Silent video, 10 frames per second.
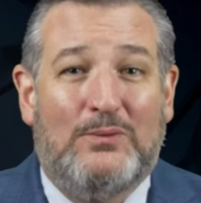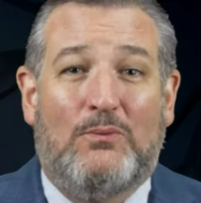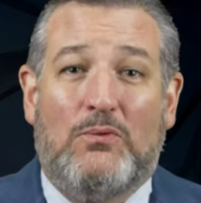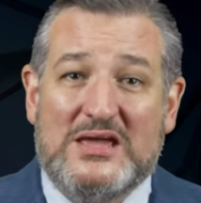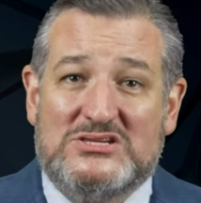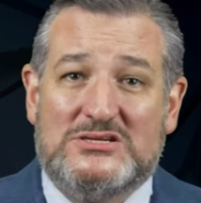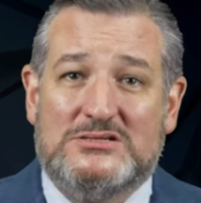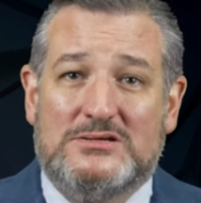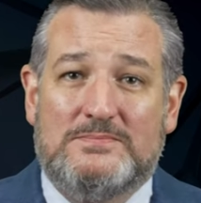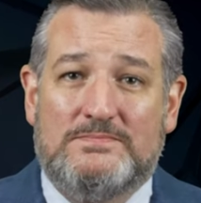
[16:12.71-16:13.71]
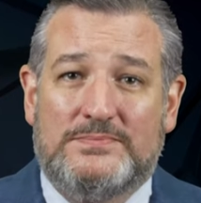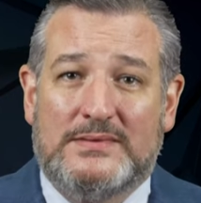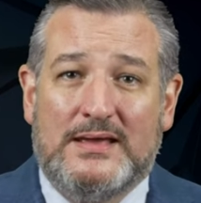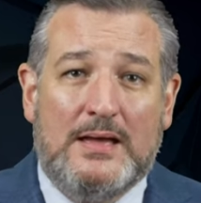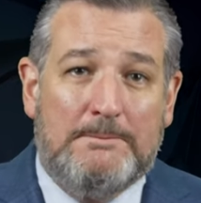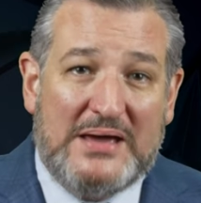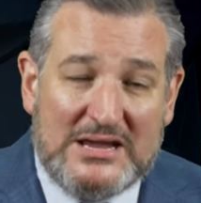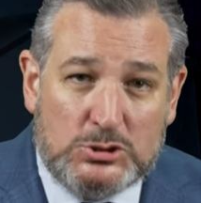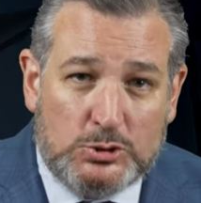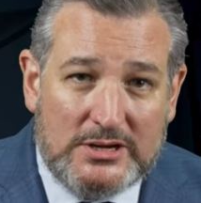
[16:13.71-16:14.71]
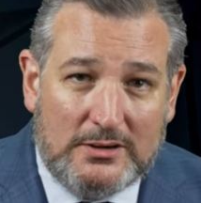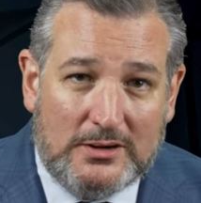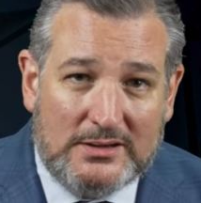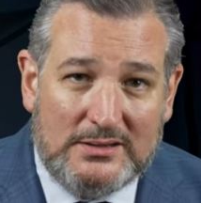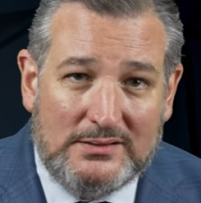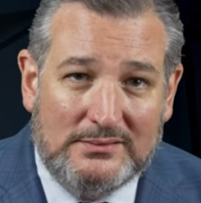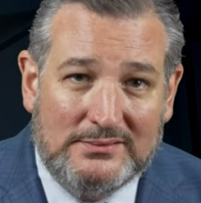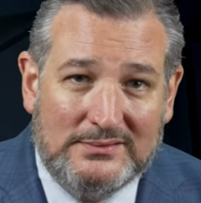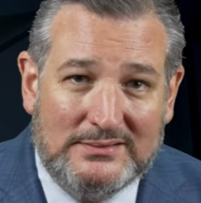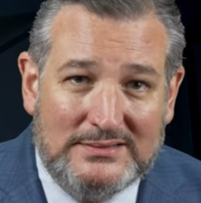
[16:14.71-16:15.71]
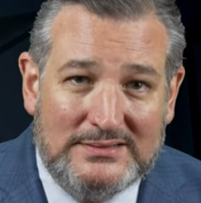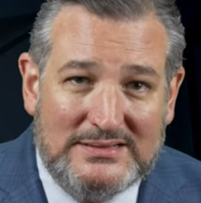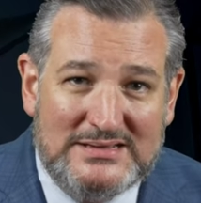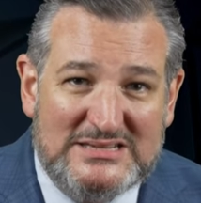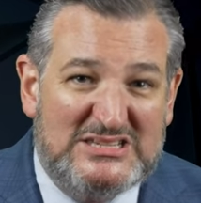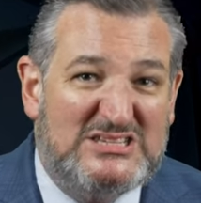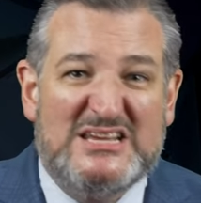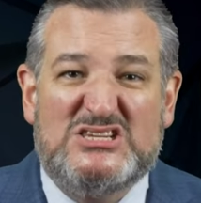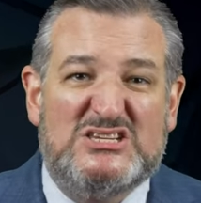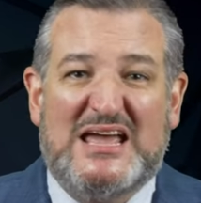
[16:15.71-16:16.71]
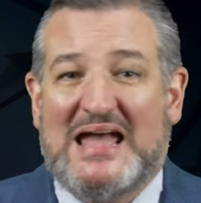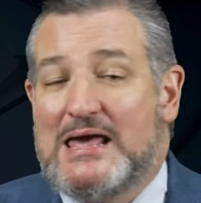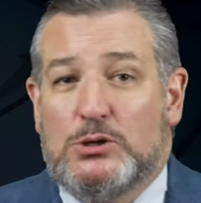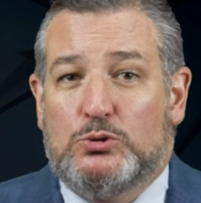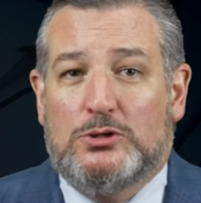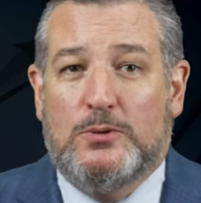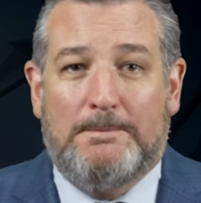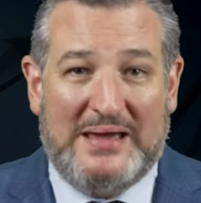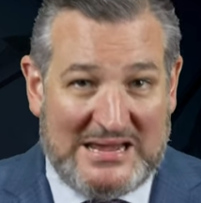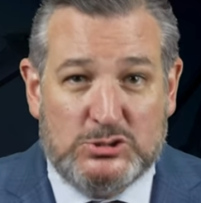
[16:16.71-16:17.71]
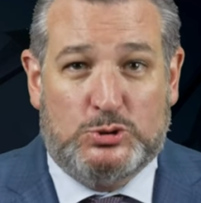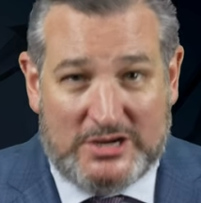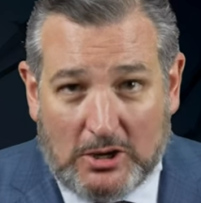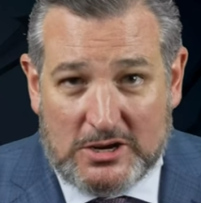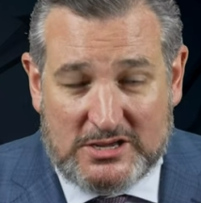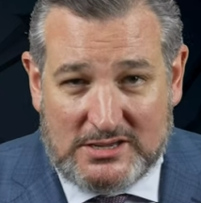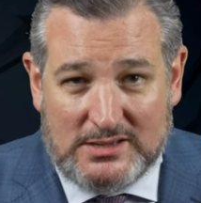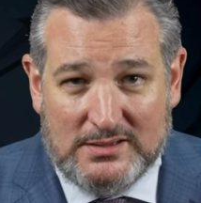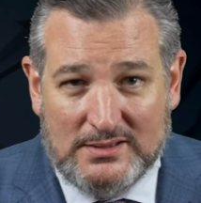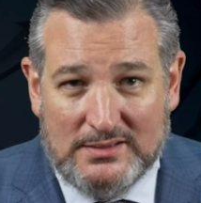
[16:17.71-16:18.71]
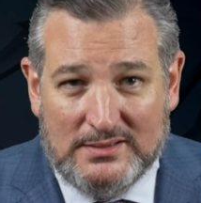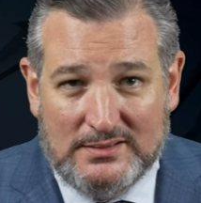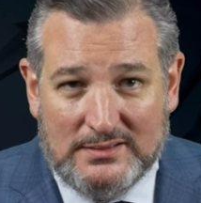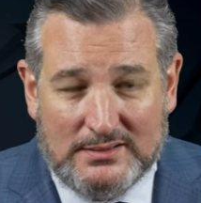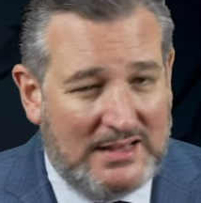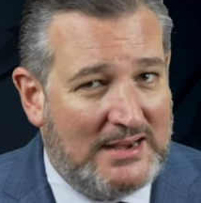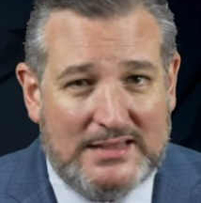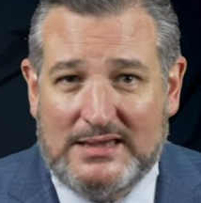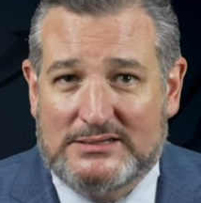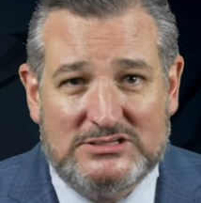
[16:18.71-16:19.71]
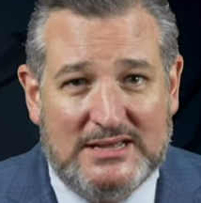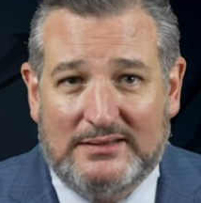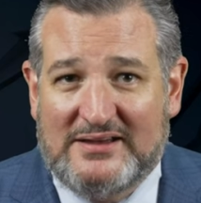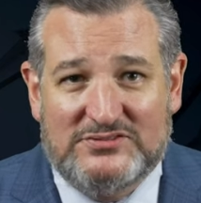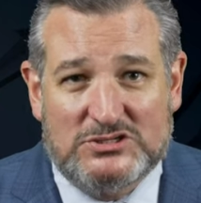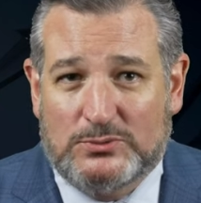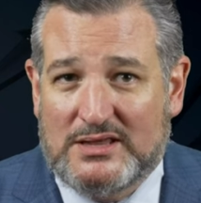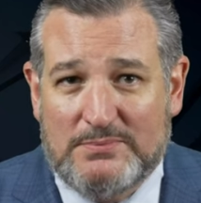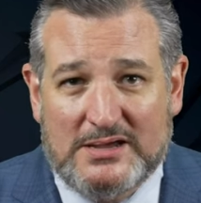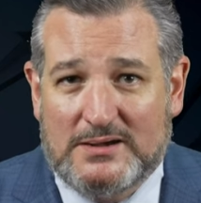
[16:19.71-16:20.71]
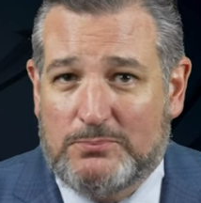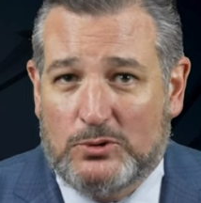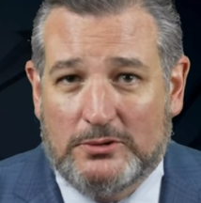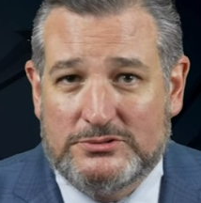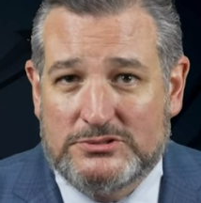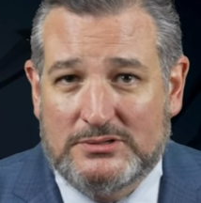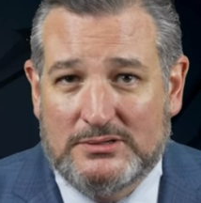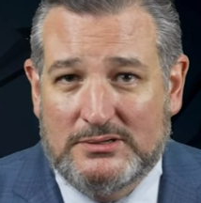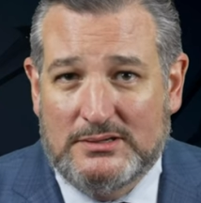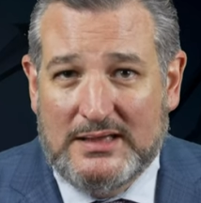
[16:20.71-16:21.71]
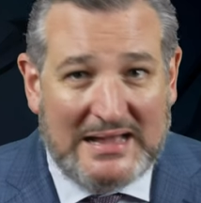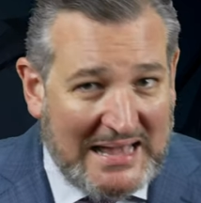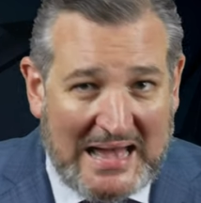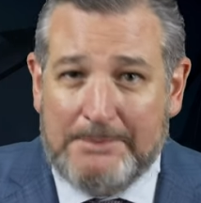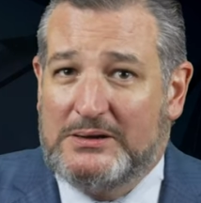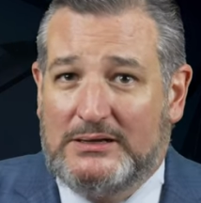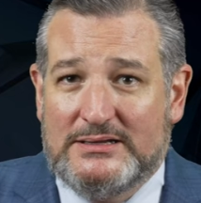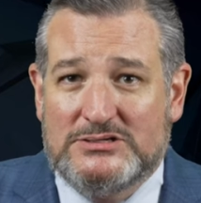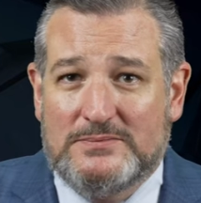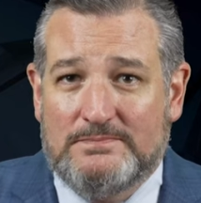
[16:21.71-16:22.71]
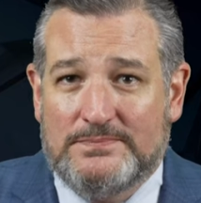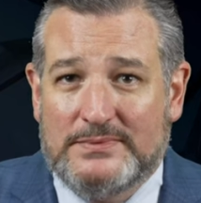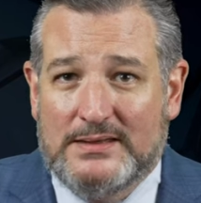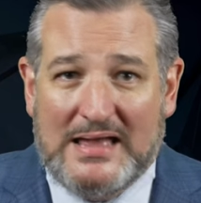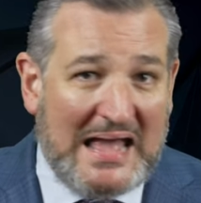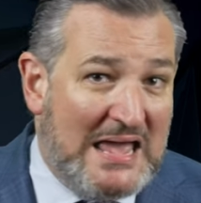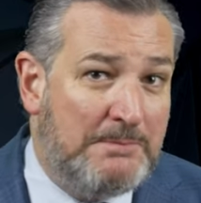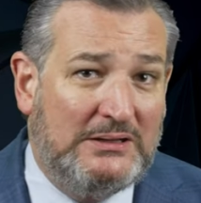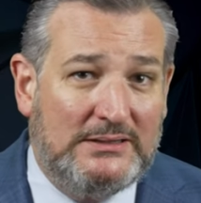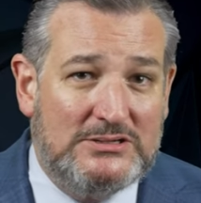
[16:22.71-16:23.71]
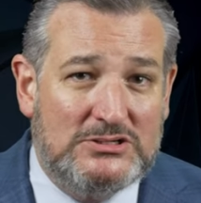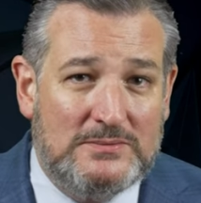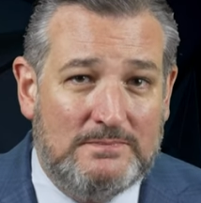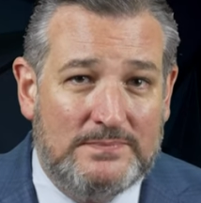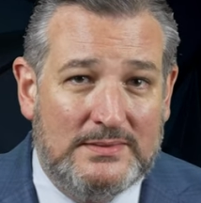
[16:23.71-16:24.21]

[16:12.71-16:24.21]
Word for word: racism, patriarchy, cis-heteropatriarchy, God, I can't stand leftists when they make up words, capitalism, ableism,